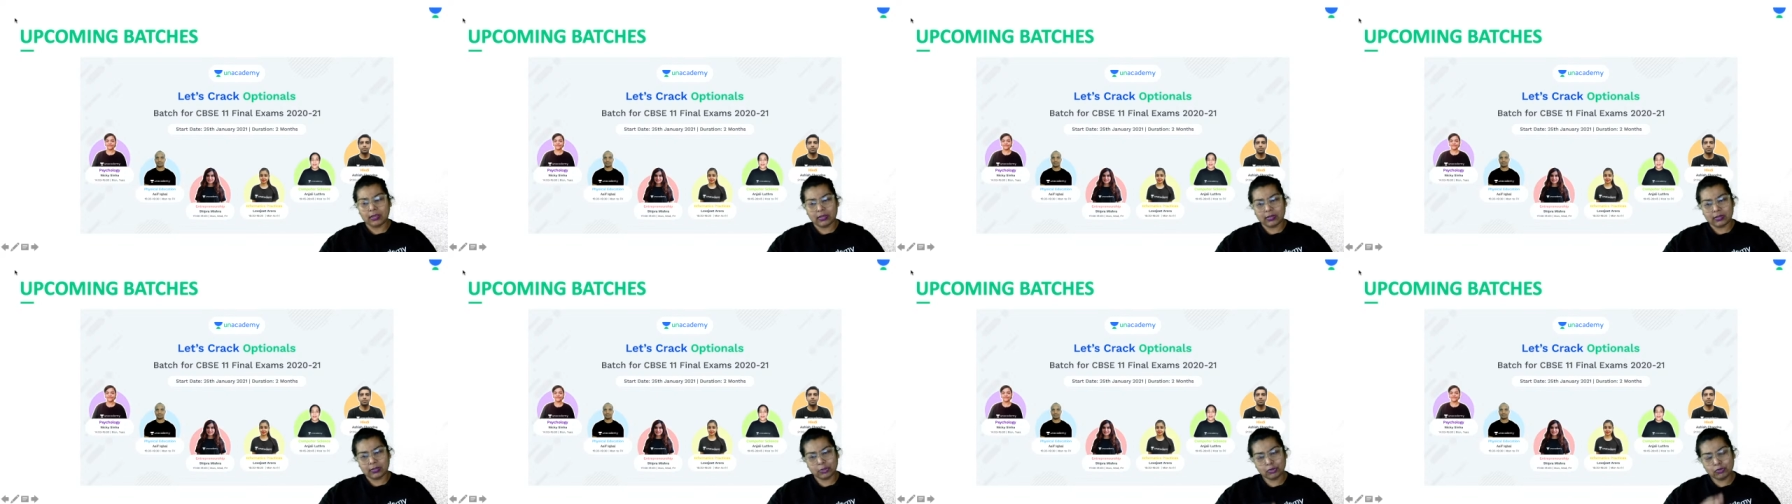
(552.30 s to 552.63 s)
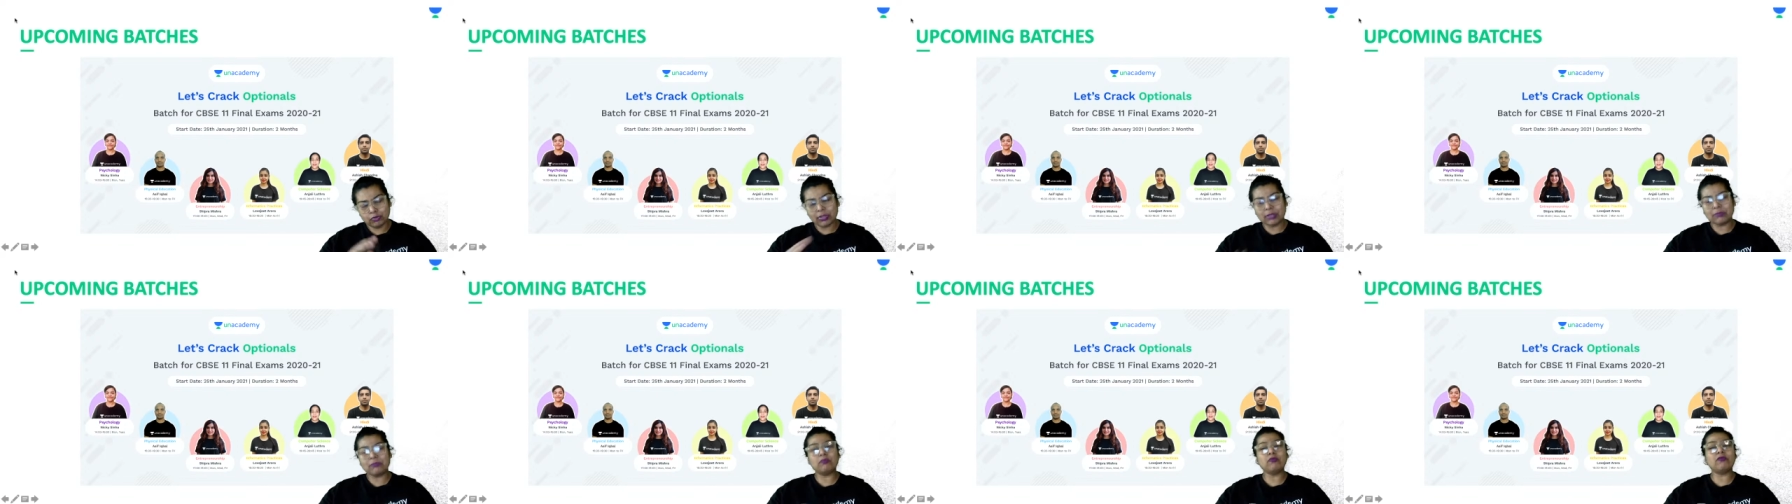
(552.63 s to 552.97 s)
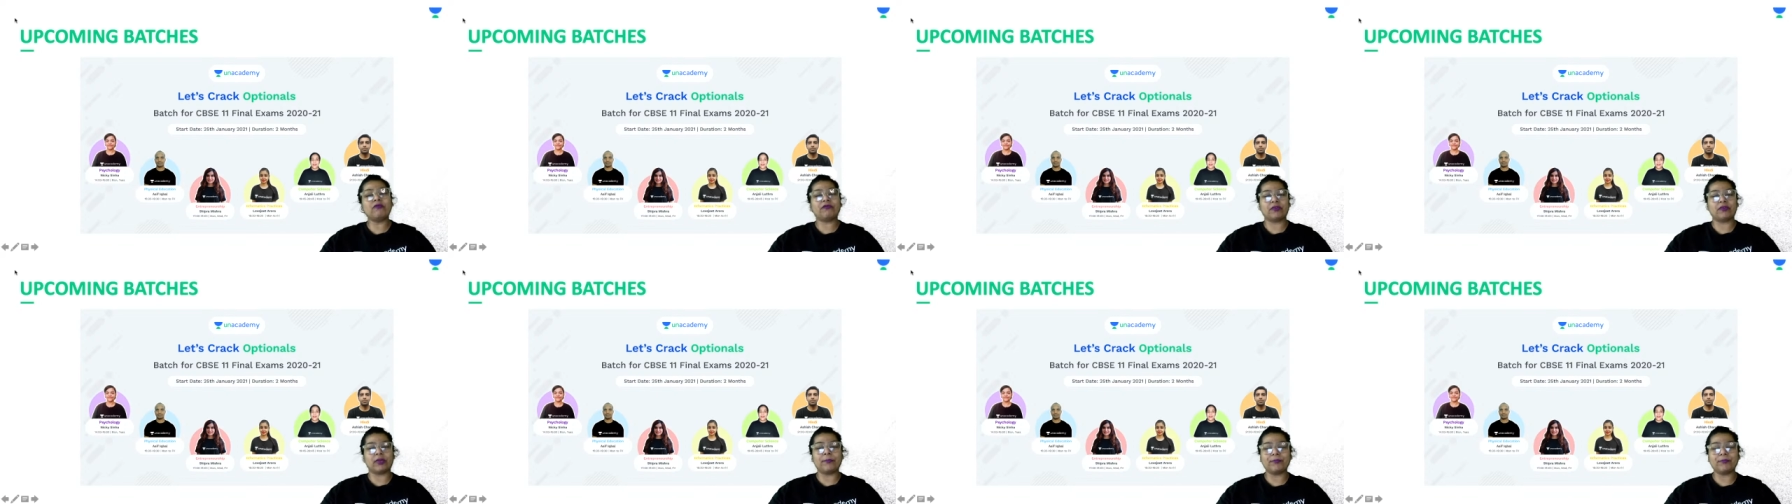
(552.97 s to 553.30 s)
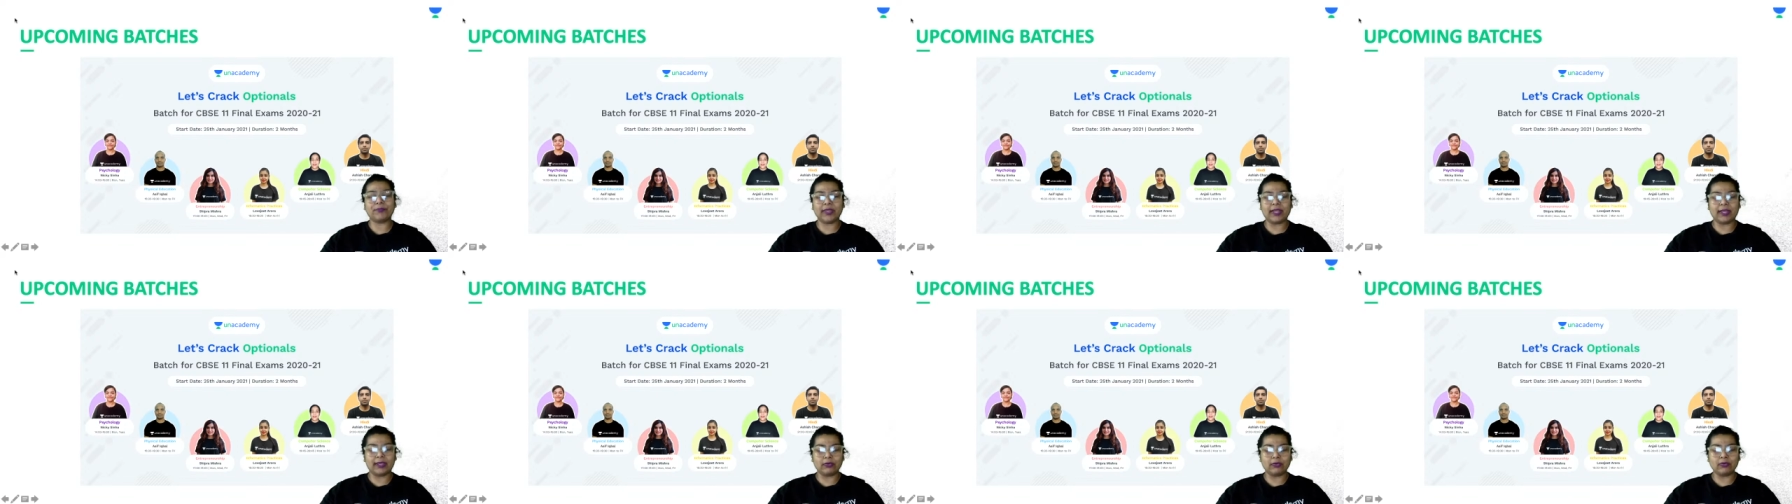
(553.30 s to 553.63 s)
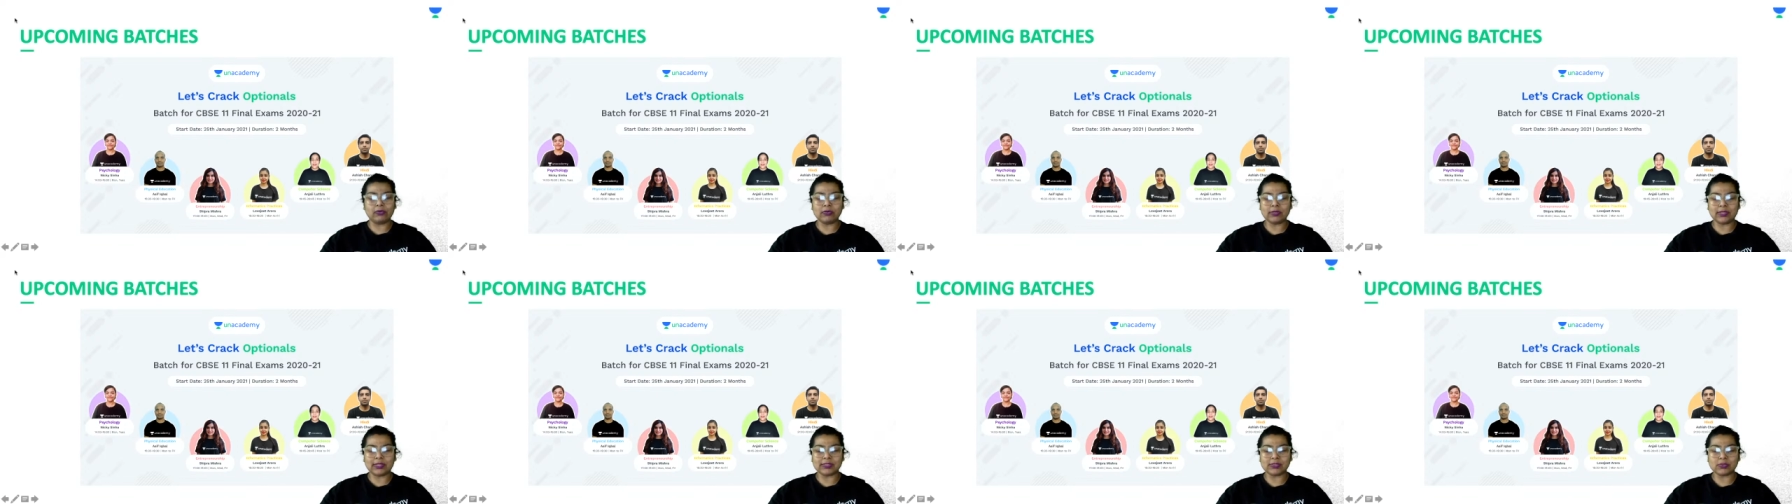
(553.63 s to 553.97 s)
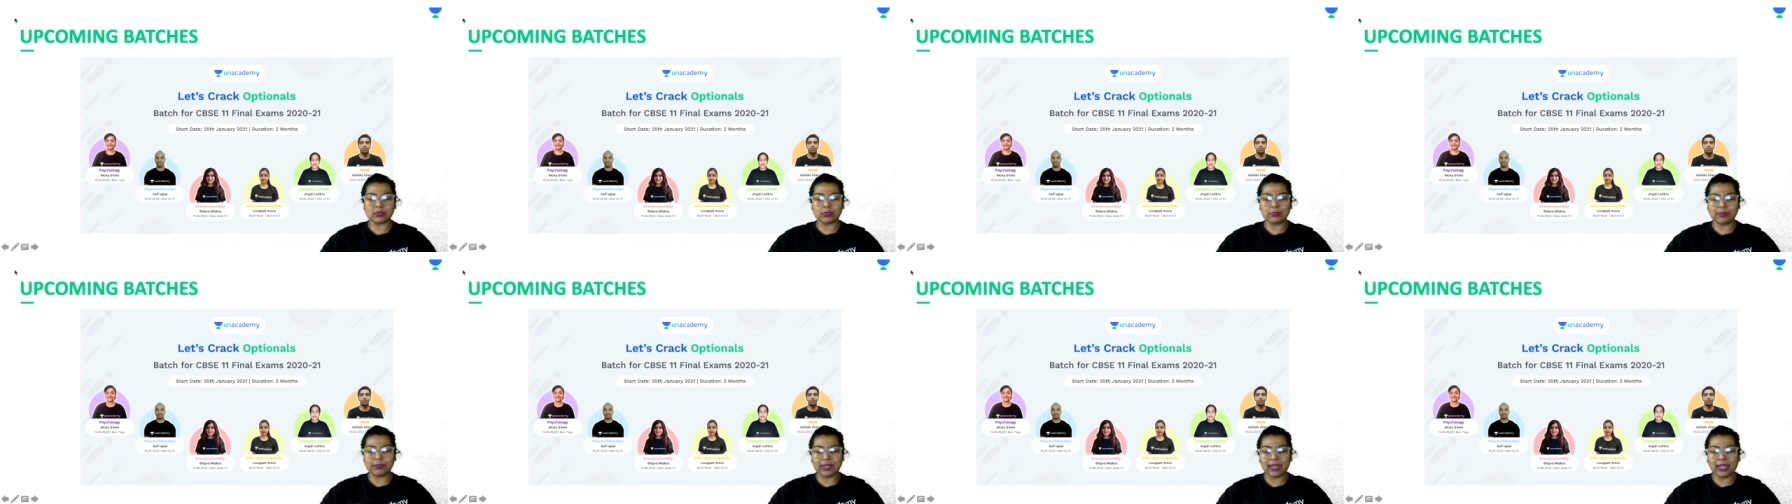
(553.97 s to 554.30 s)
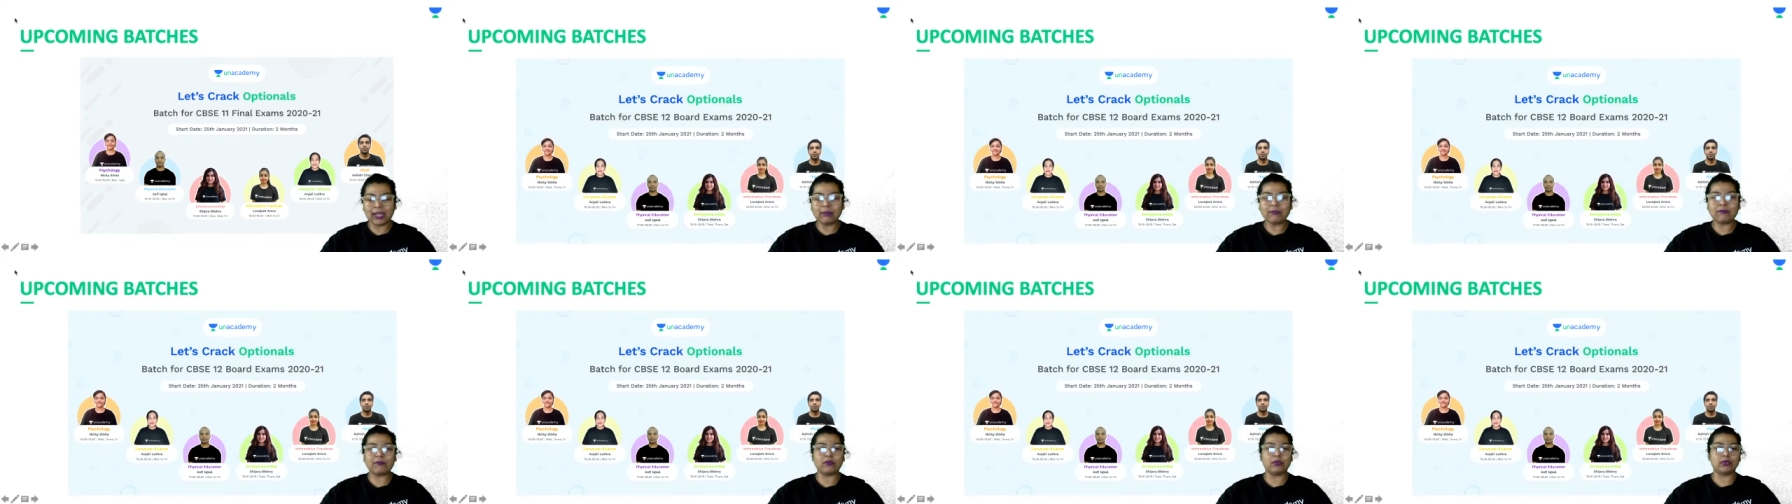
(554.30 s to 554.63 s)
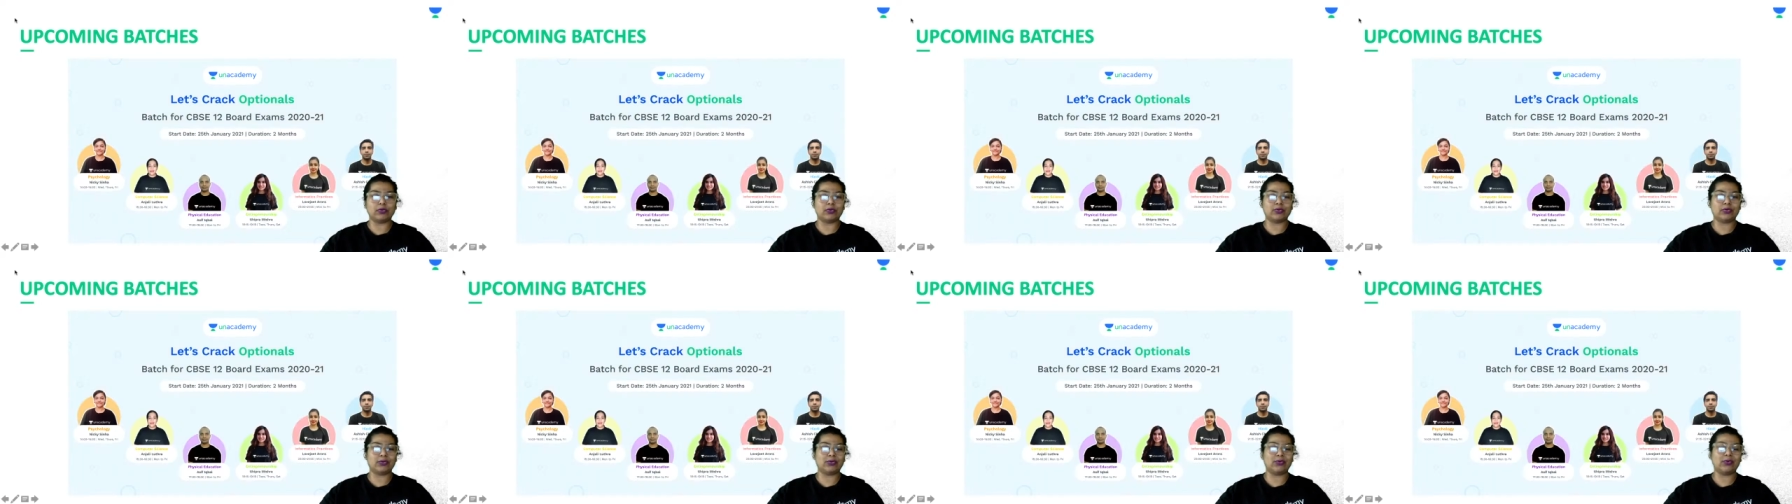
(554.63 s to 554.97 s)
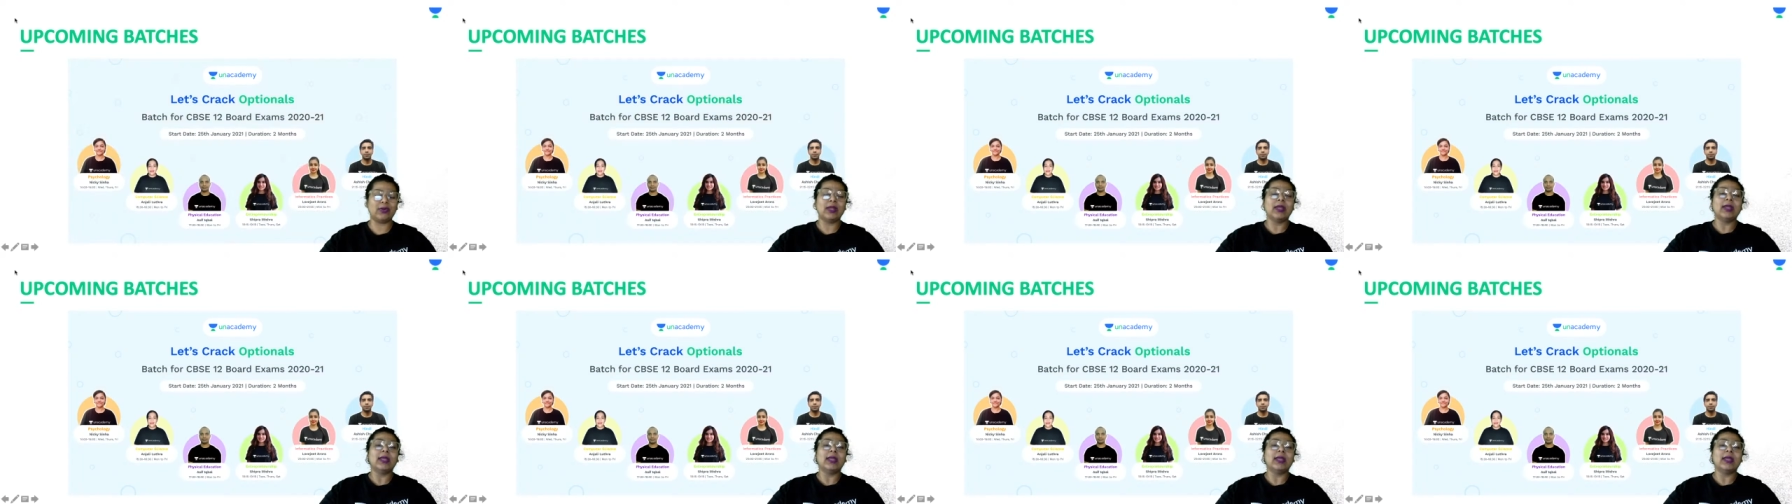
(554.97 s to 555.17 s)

you can move from there. That's going to be helpful to you.